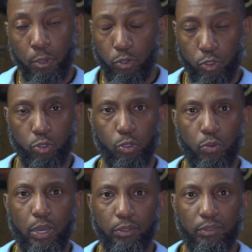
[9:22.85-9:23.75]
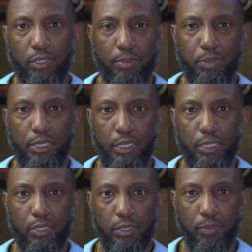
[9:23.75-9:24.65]
So true wealth, the
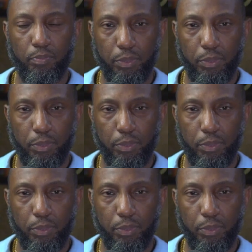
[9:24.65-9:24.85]
ability to